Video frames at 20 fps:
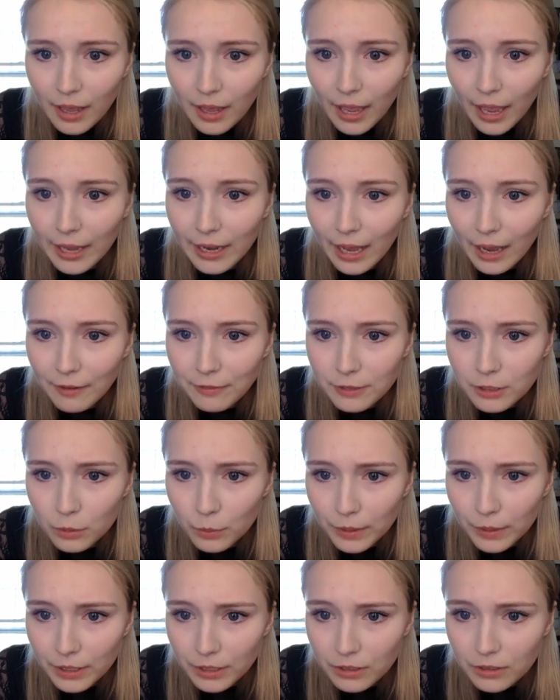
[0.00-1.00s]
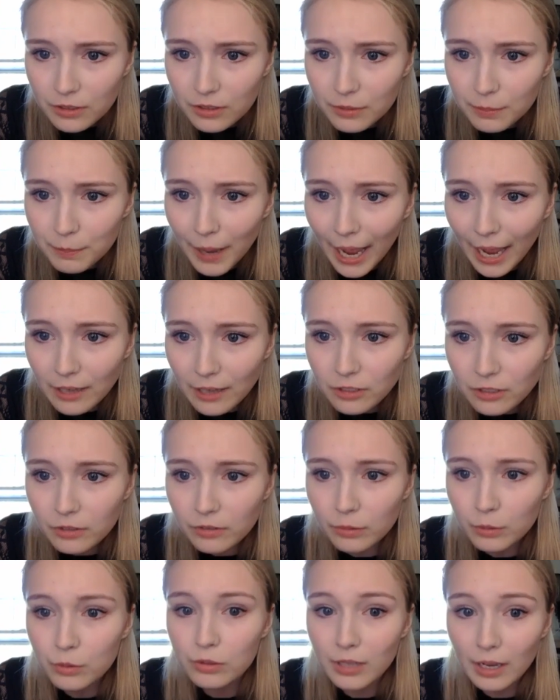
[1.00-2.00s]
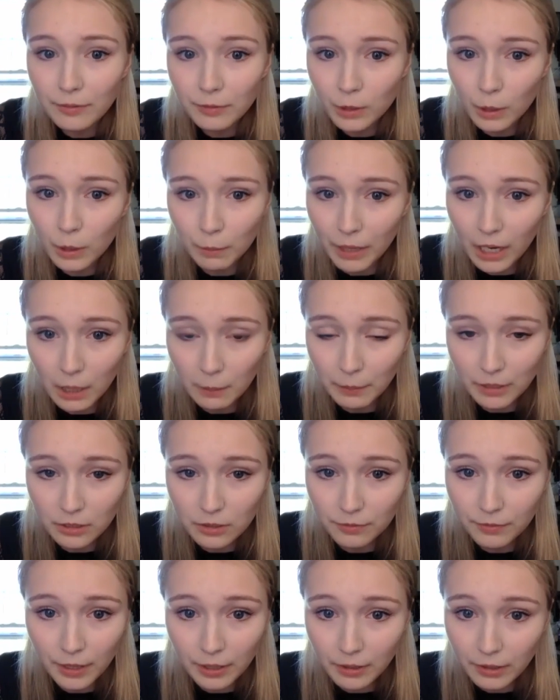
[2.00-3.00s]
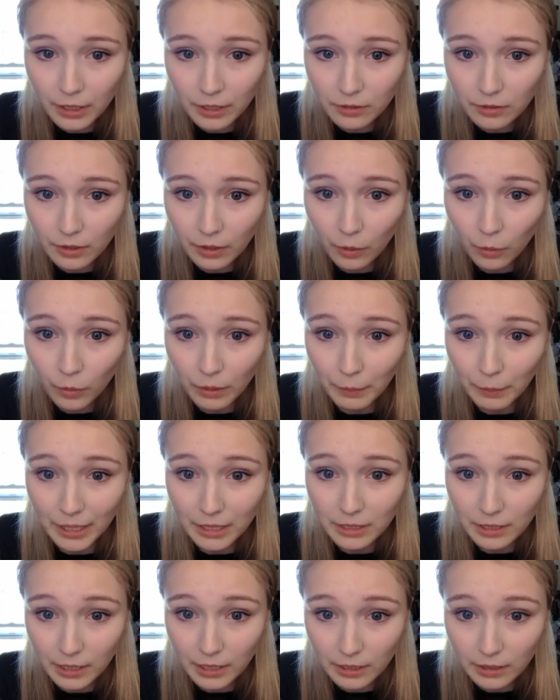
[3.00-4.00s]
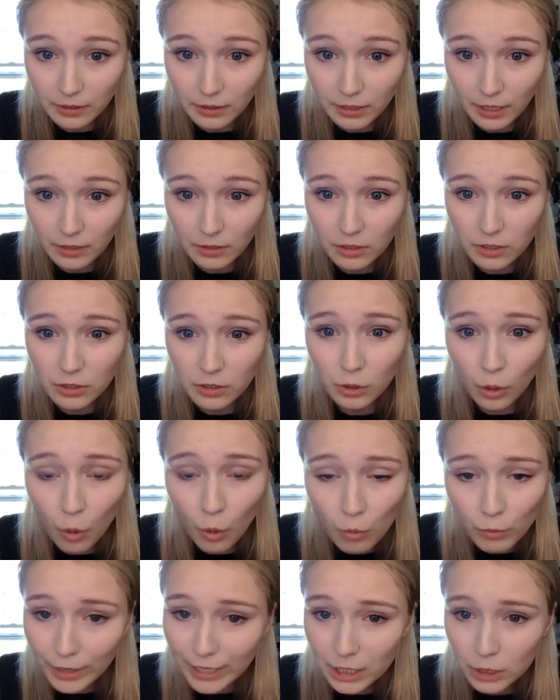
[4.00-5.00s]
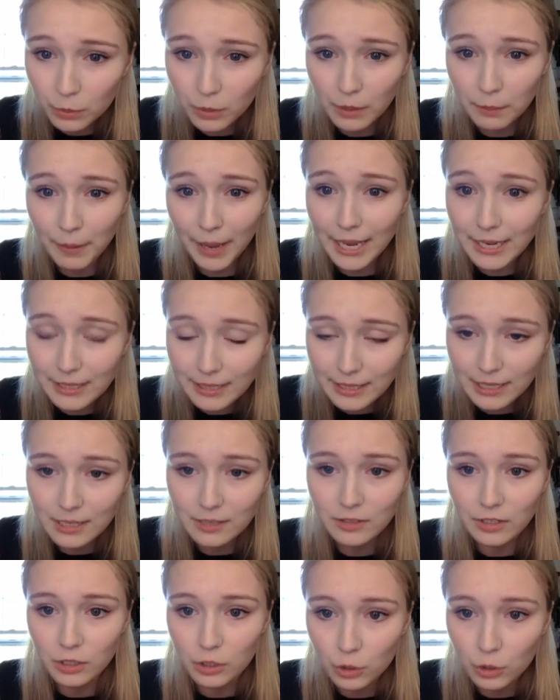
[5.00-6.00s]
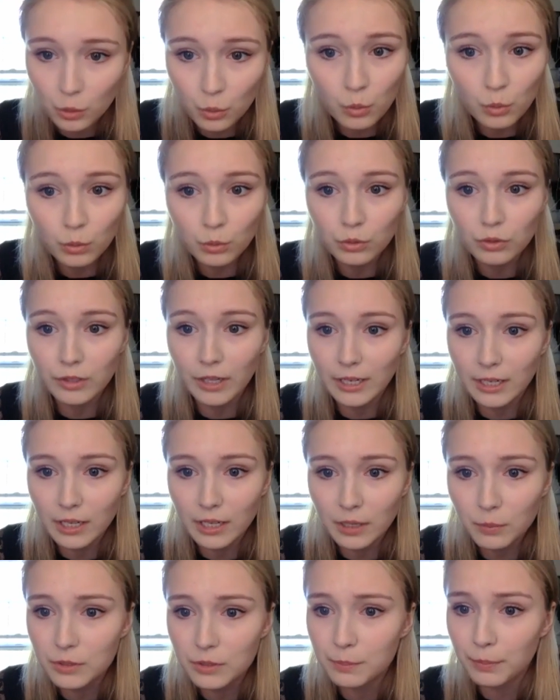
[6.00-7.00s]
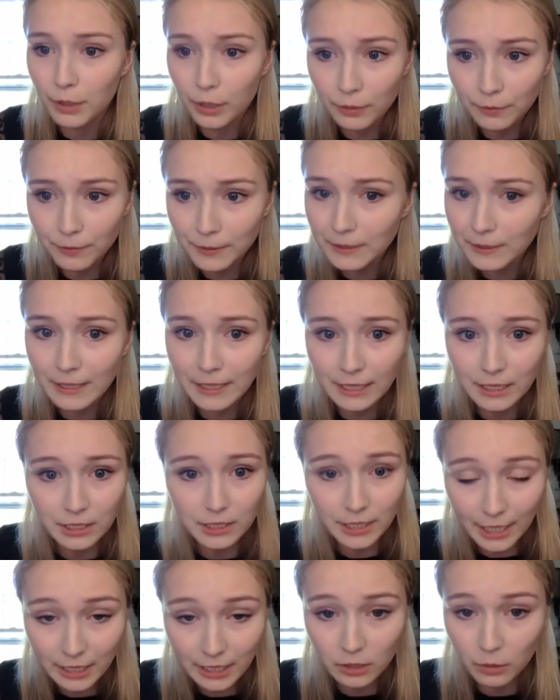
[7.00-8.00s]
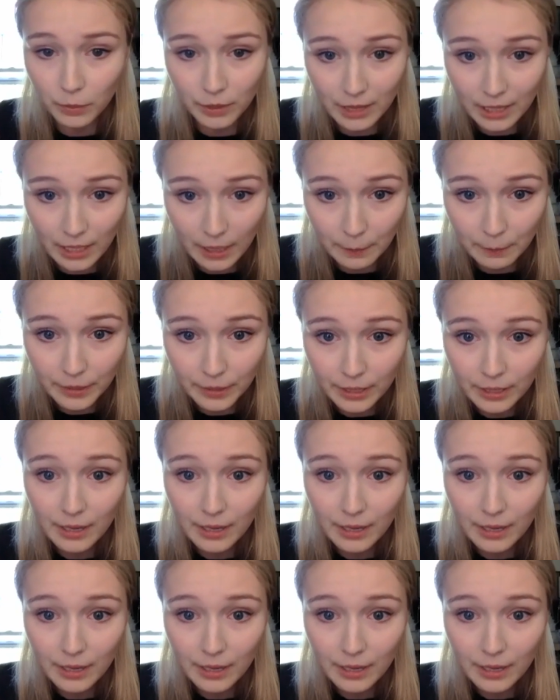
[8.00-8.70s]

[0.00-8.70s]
and afterwards passed through several apartments variously ornamented and so rich with paintings and jewels that he was perfectly enchanted with them.